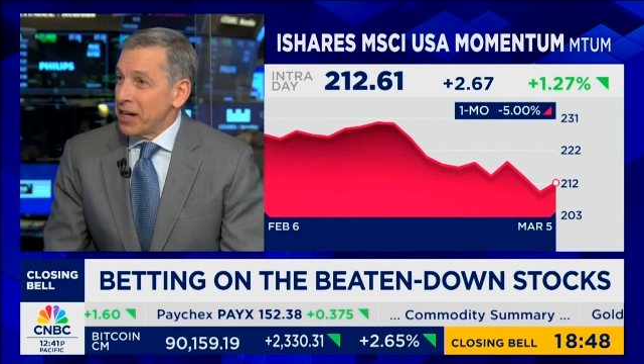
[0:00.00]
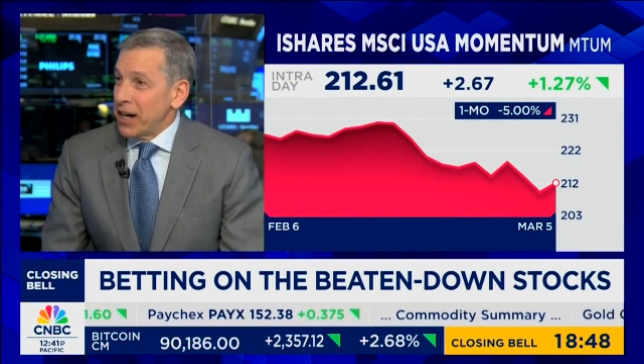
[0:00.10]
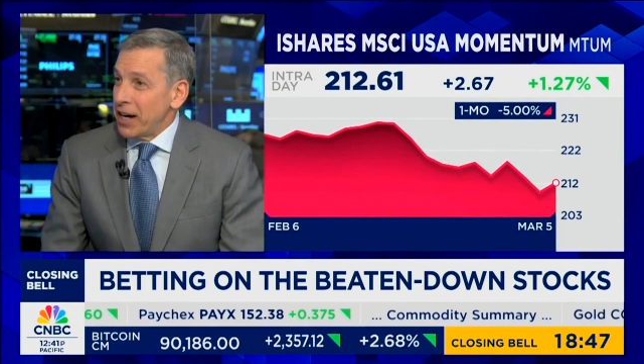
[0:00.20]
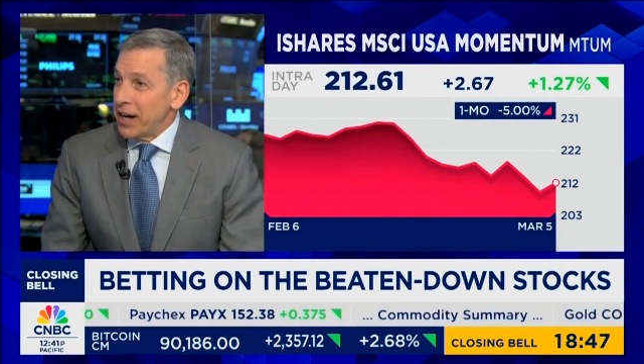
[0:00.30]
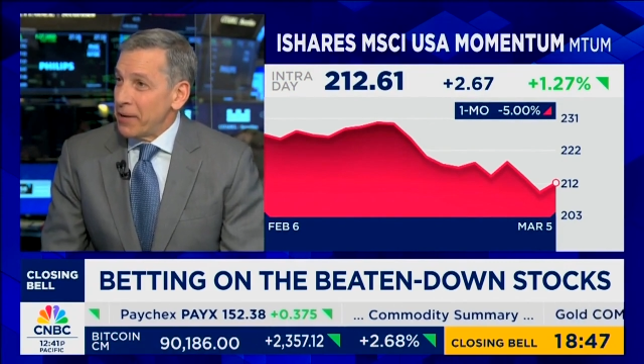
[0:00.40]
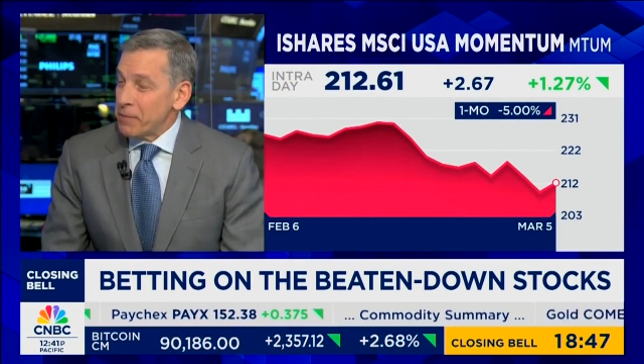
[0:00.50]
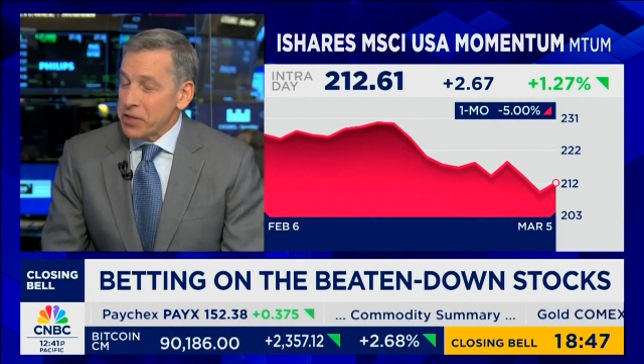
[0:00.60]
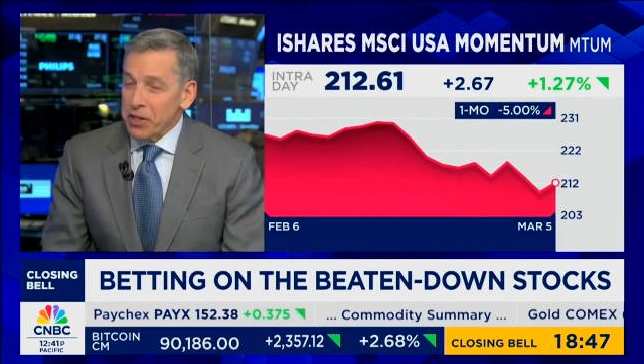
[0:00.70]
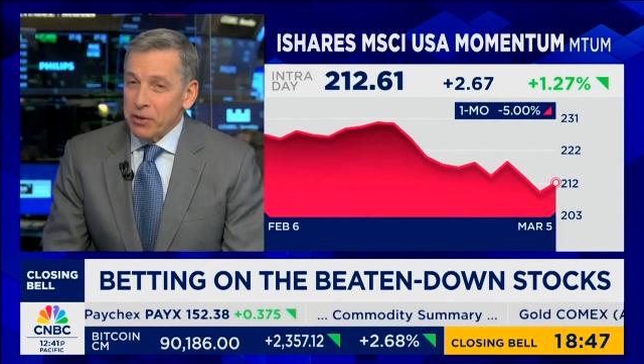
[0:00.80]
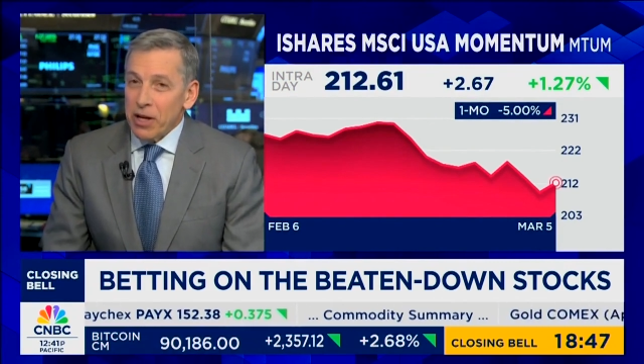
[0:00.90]

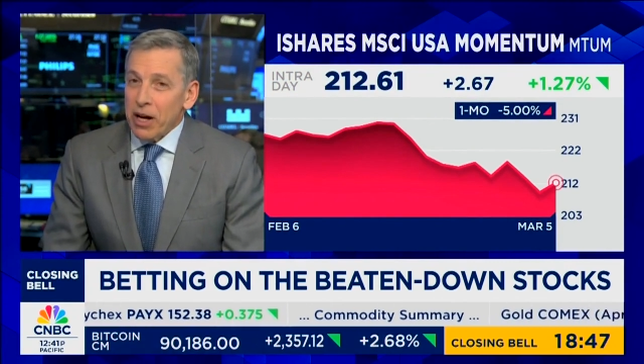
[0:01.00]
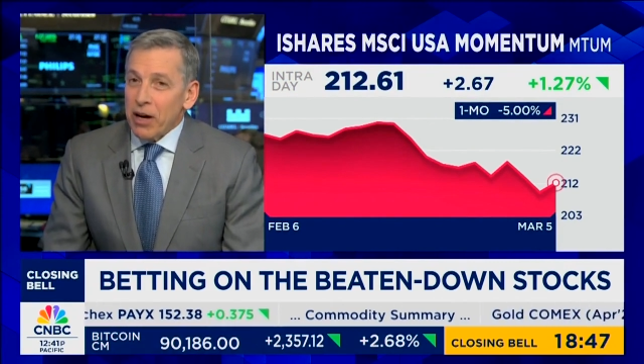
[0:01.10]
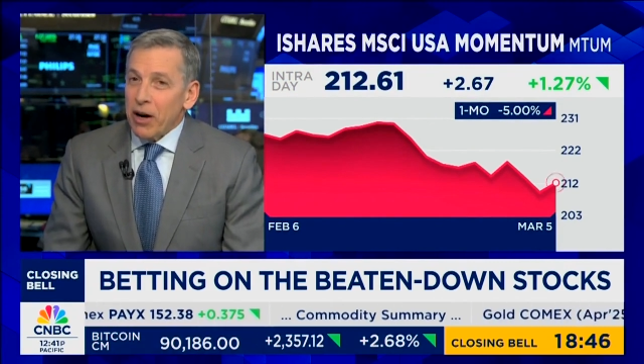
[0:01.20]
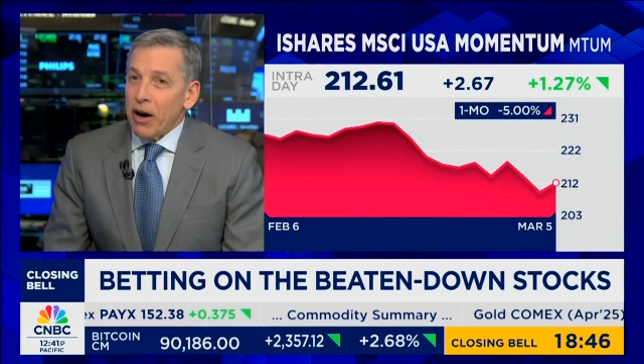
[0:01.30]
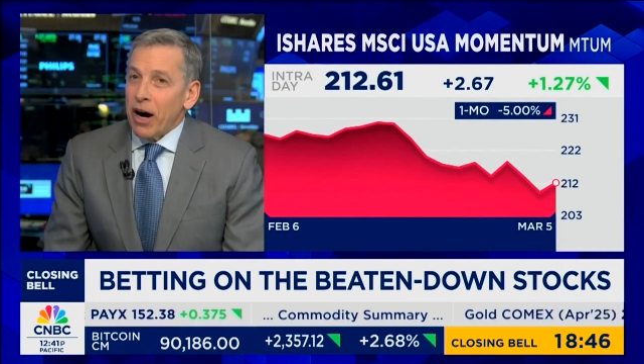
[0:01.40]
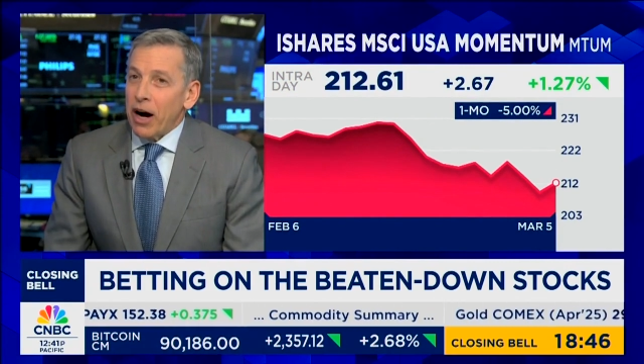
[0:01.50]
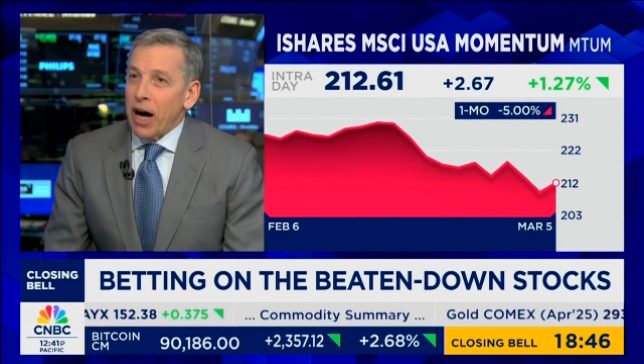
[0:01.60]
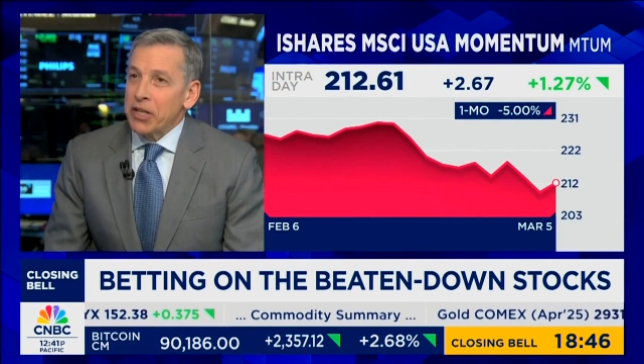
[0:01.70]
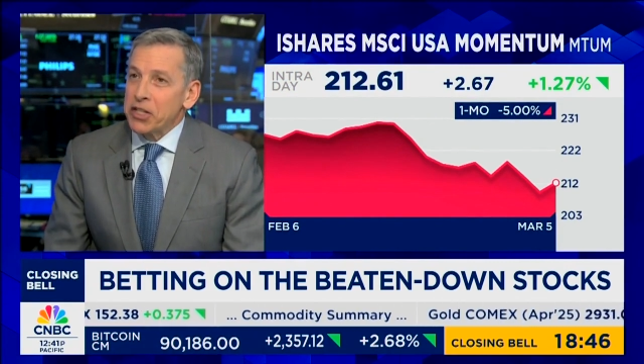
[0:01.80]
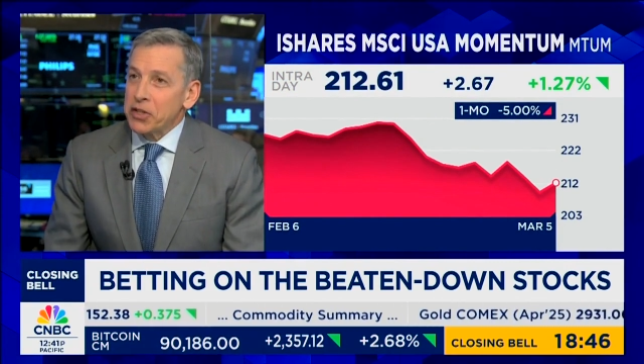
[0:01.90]
So
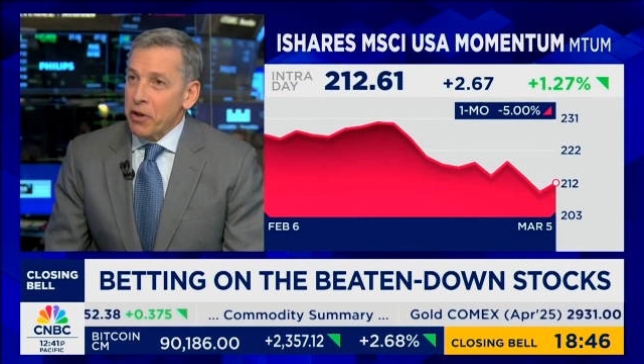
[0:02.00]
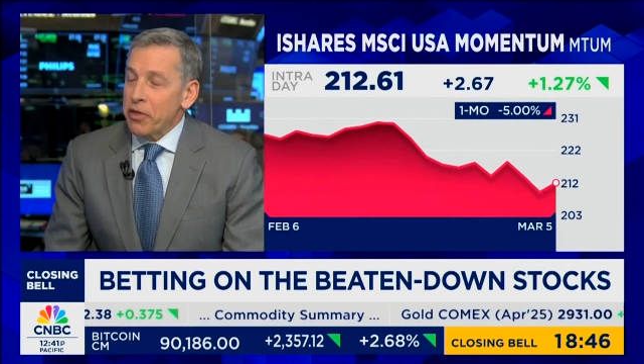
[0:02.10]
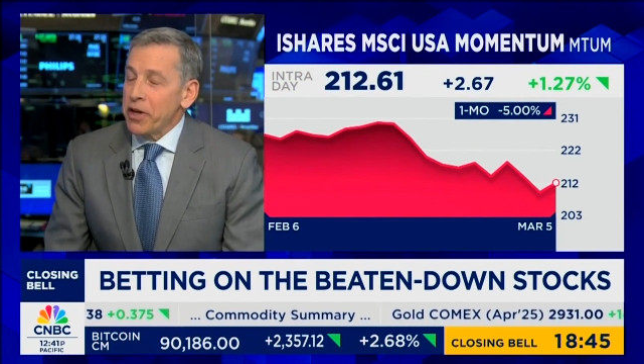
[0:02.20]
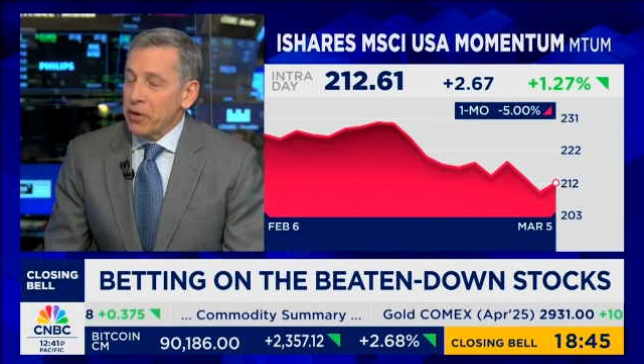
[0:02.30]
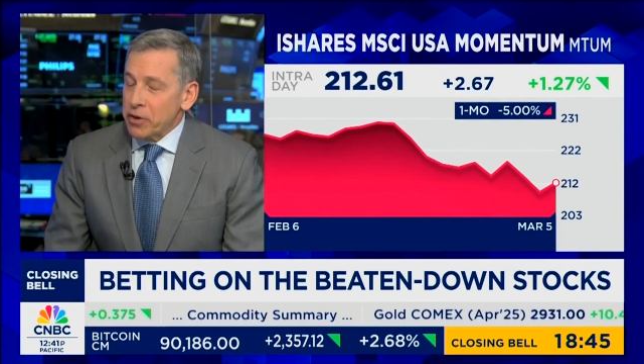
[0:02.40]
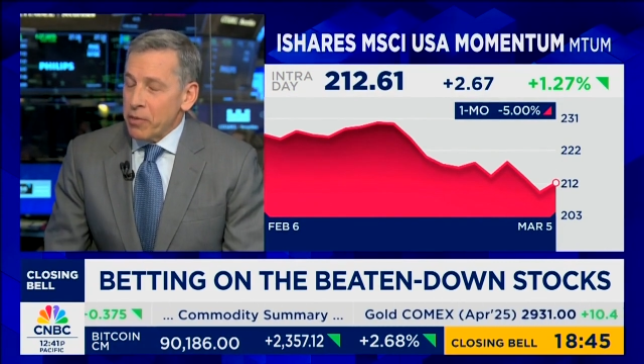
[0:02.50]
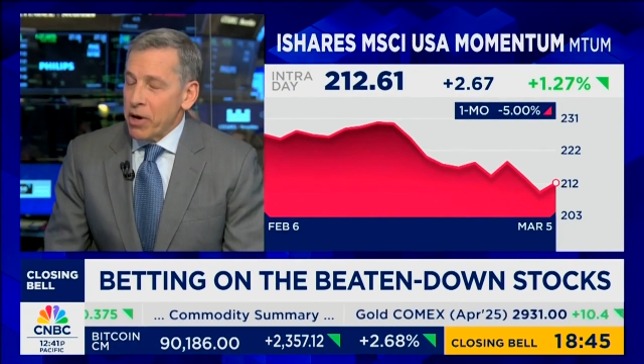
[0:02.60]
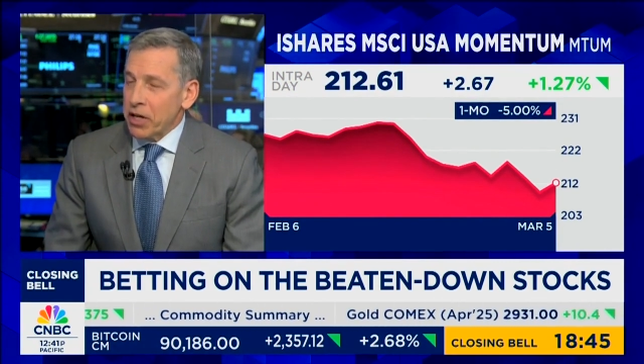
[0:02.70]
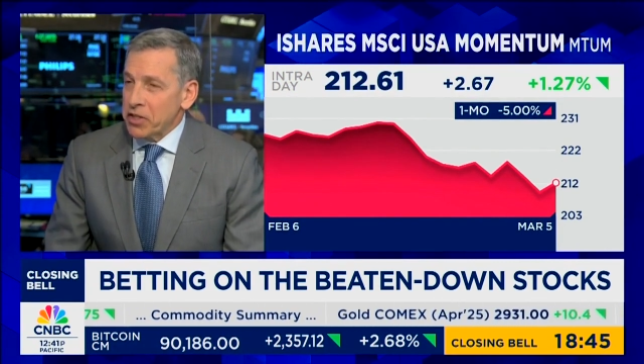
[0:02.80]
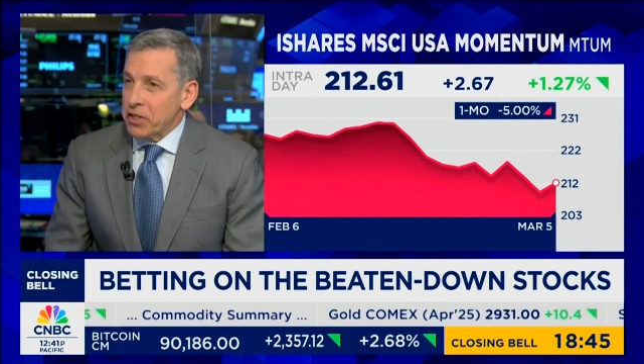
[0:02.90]
I still think the
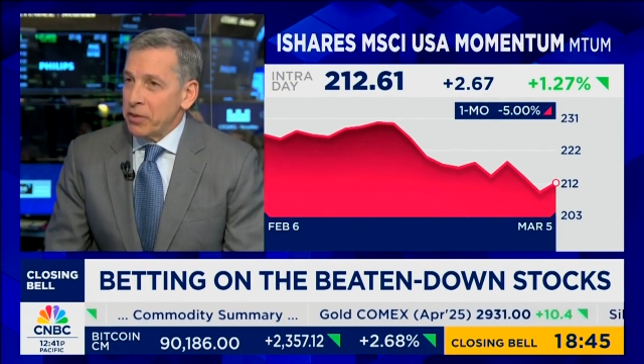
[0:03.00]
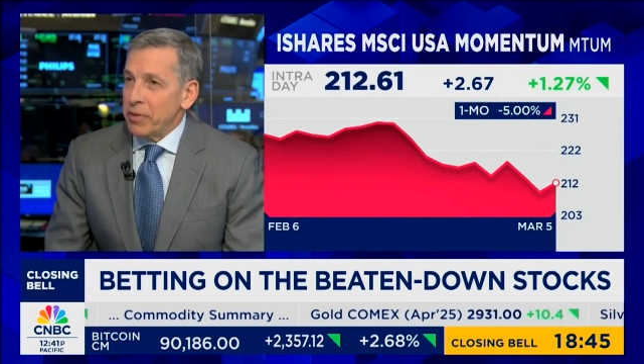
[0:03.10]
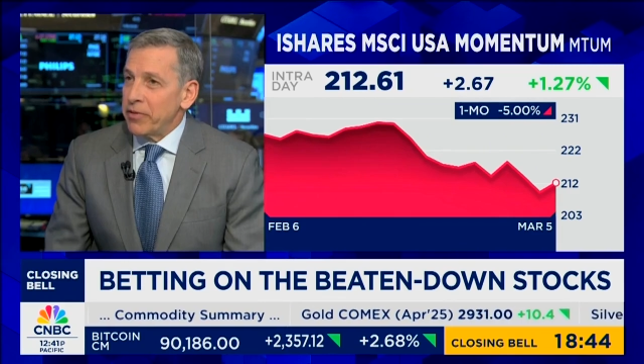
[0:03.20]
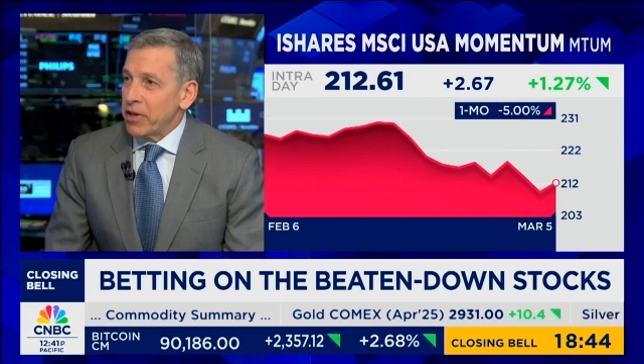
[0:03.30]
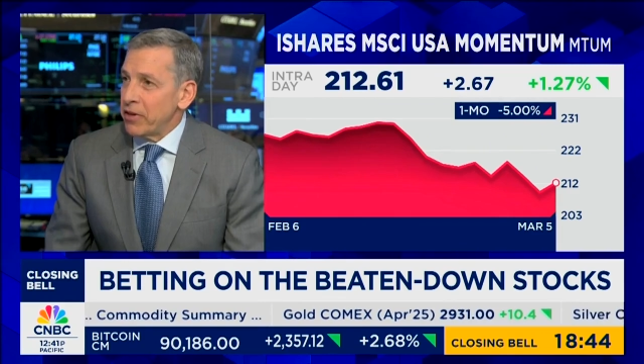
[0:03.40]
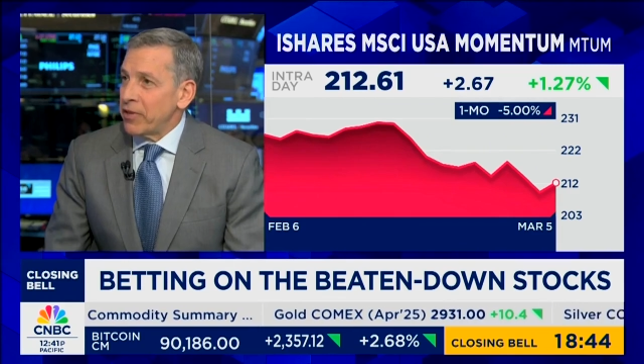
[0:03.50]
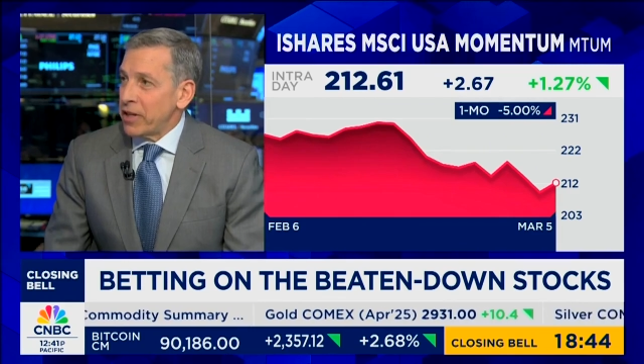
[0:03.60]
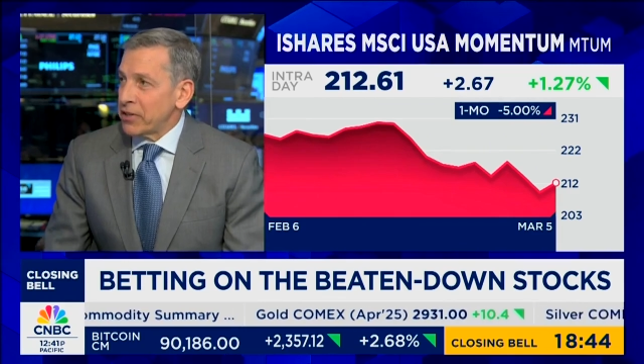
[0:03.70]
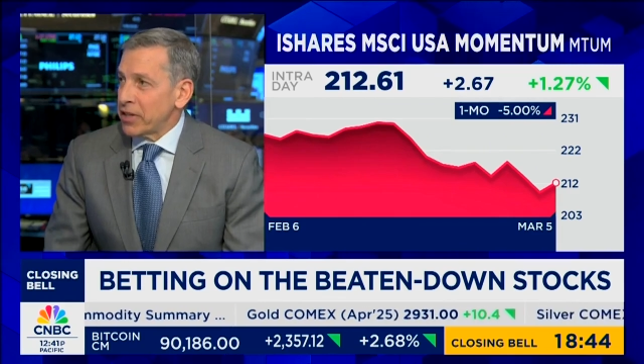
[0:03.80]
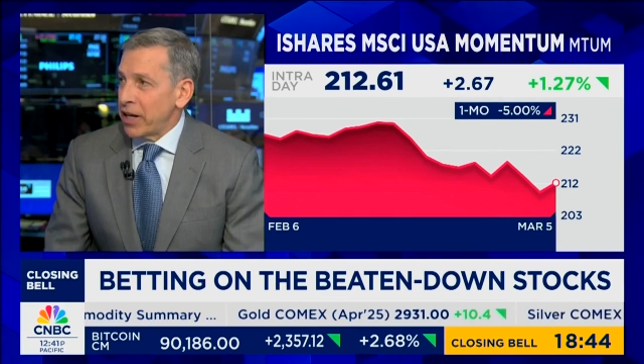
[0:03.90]
market's going to be very
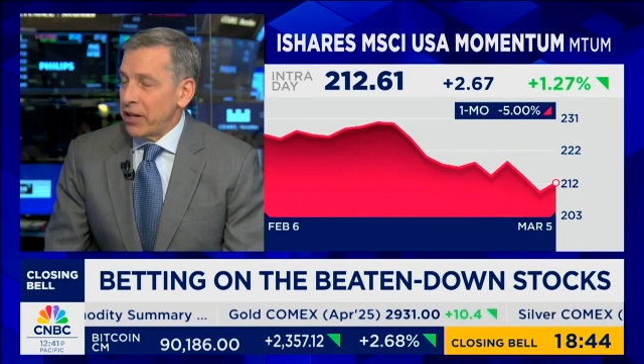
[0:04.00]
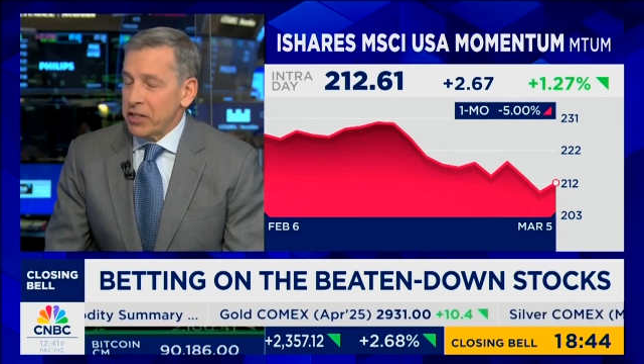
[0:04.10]
volatile,